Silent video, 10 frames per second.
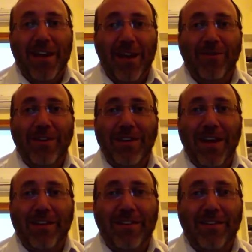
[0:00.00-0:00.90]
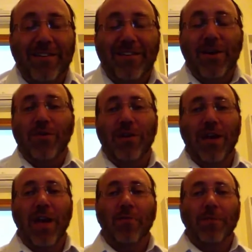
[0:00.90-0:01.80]
How could he not,
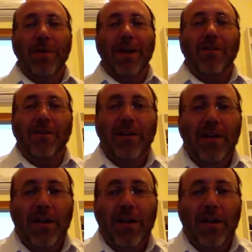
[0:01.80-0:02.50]
help him out?